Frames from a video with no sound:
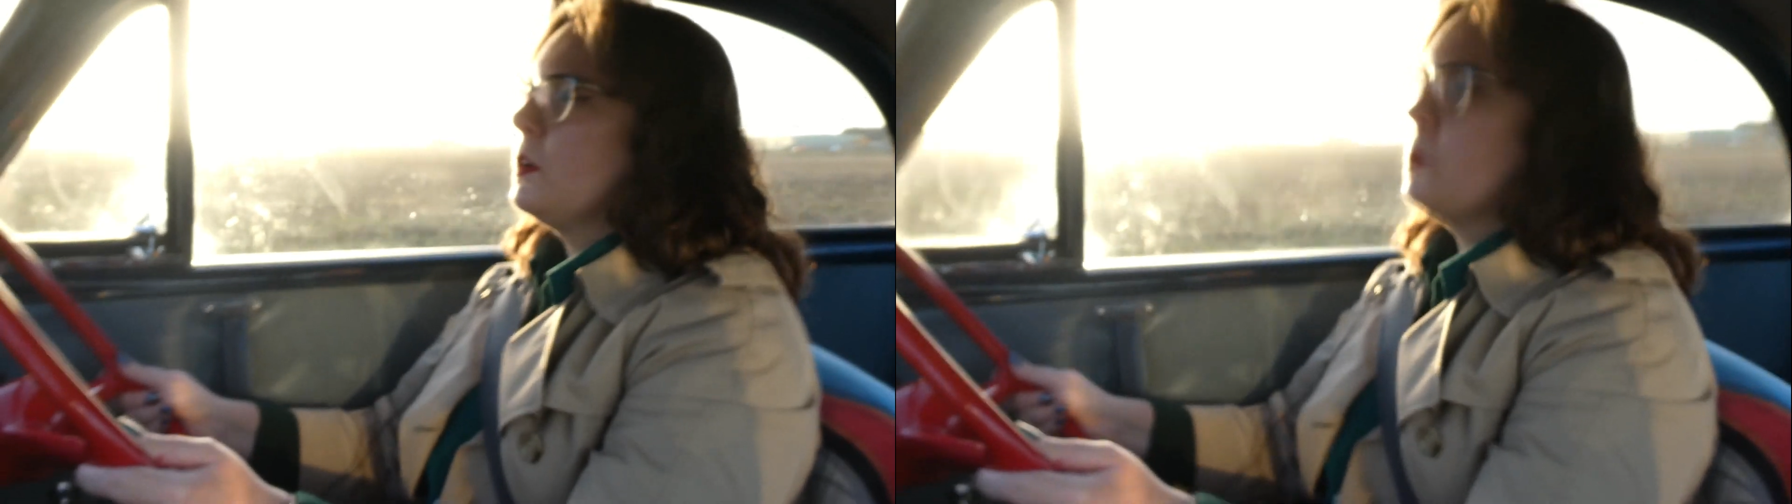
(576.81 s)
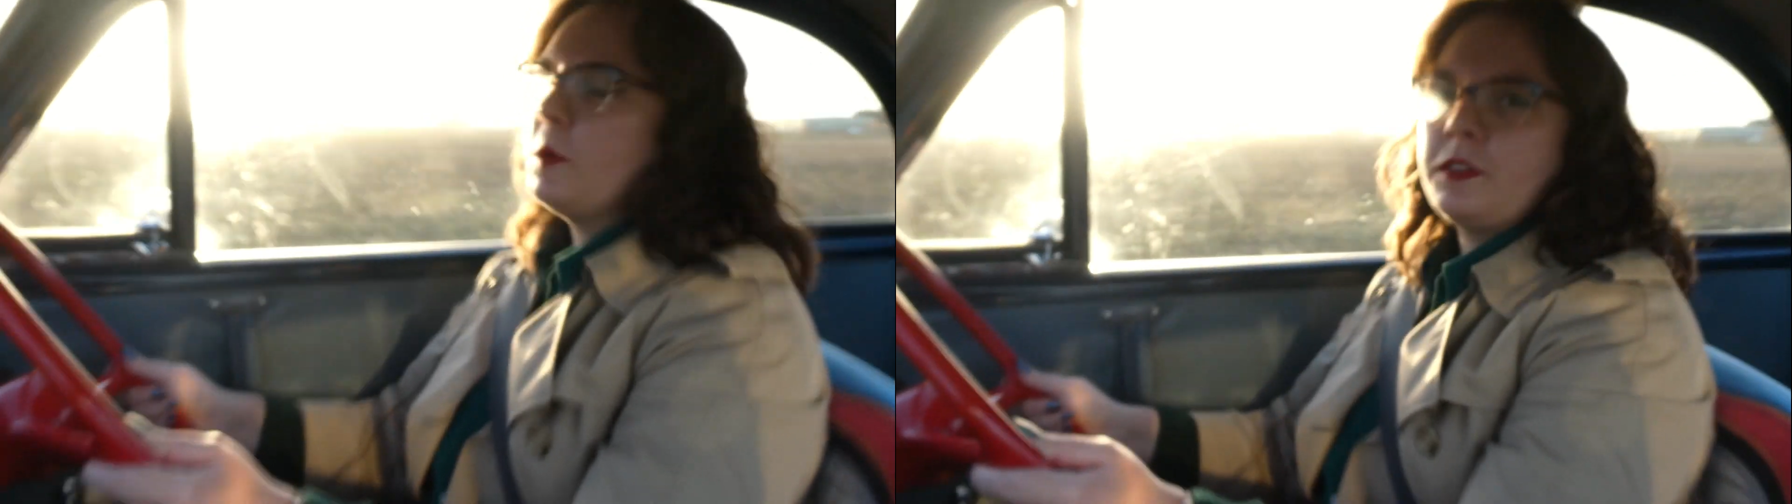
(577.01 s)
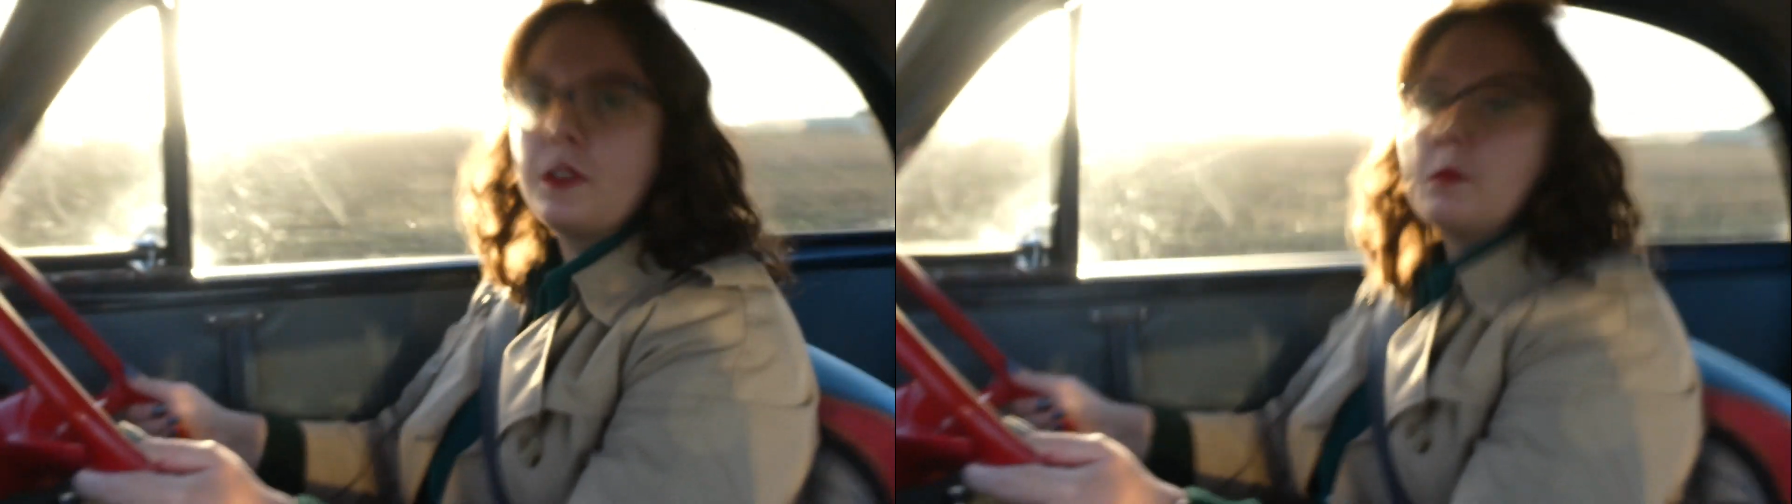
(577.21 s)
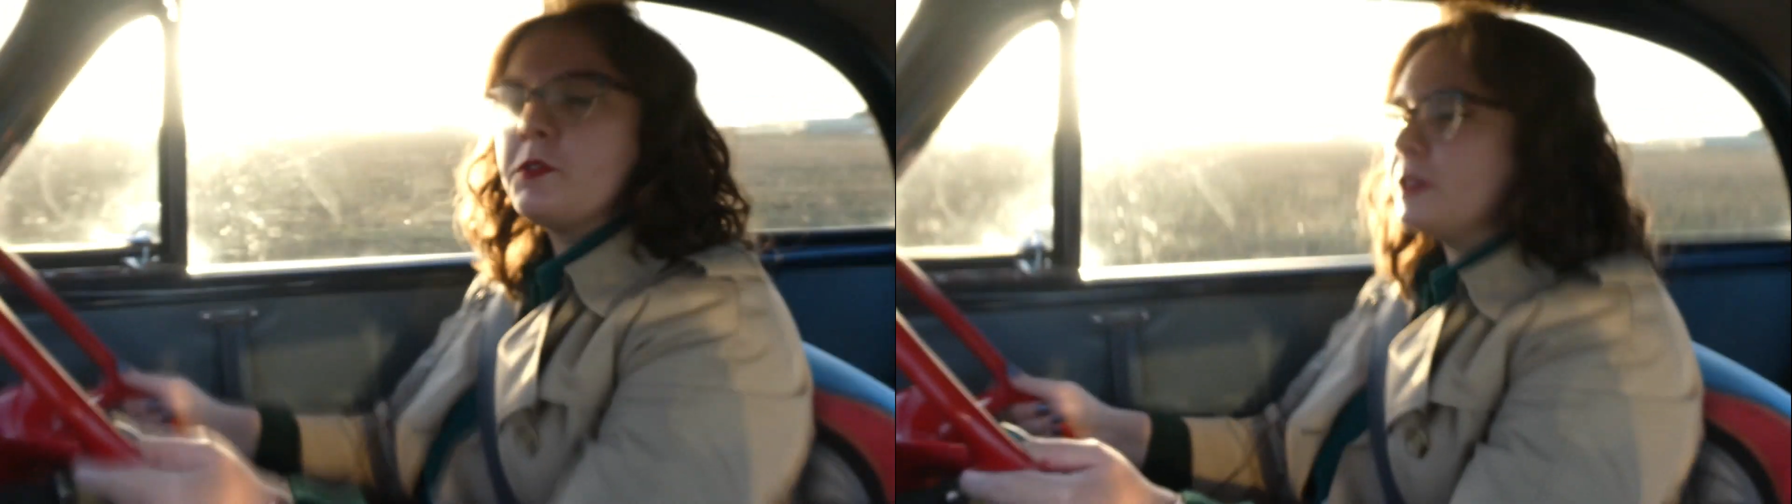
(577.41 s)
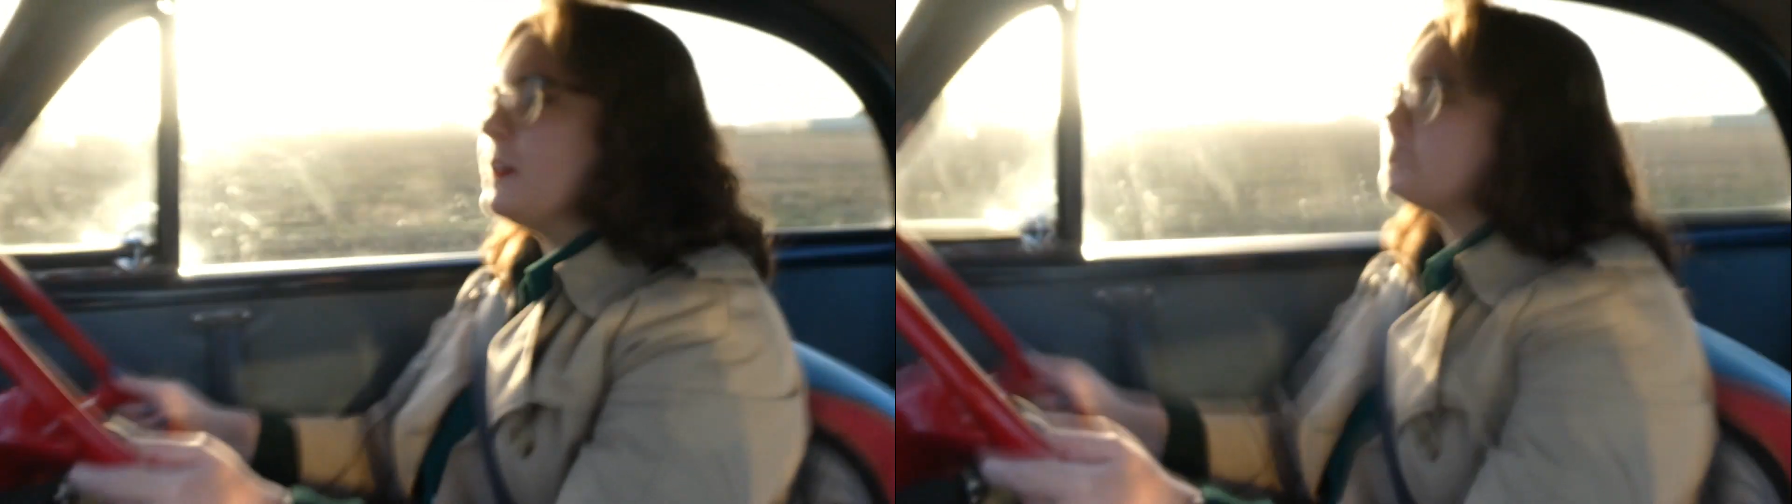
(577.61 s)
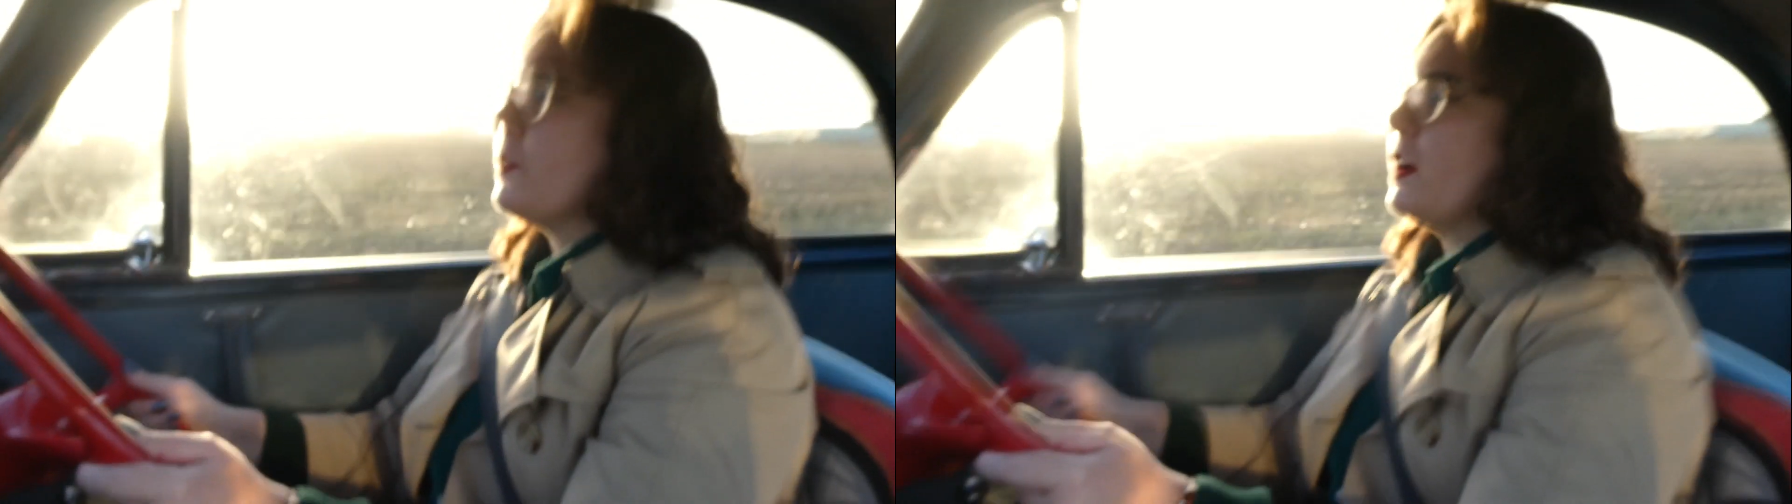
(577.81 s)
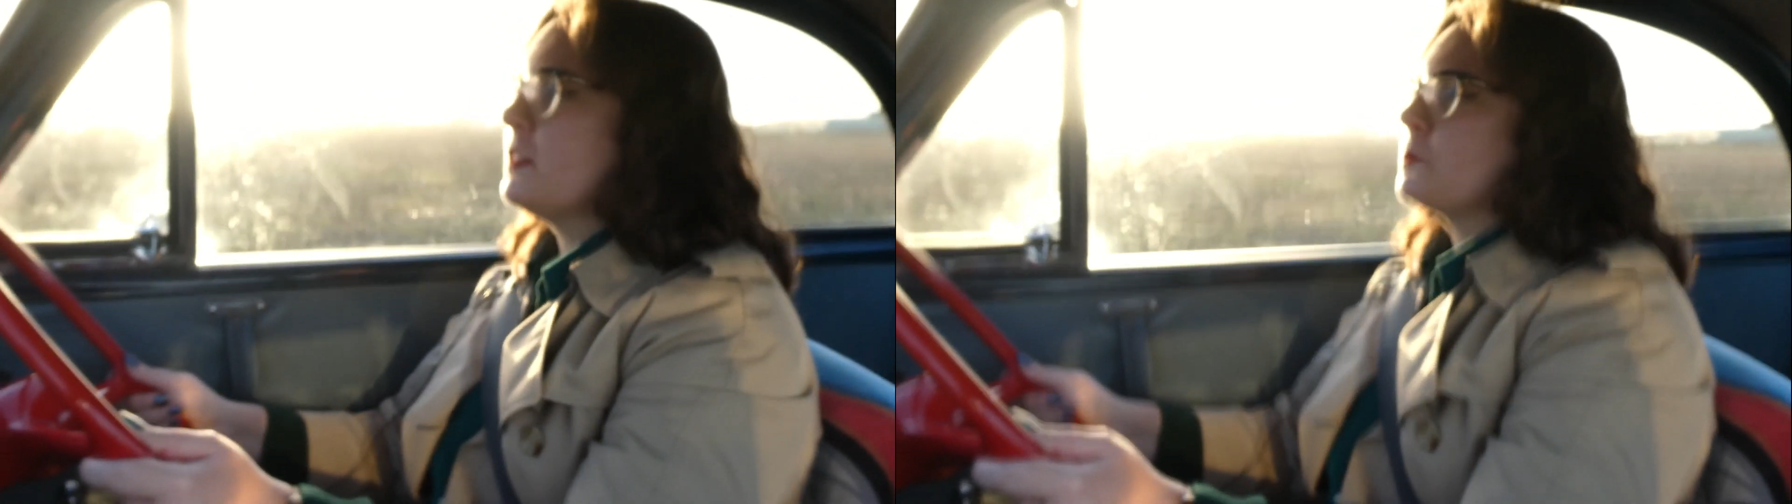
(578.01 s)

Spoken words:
With some of the adverse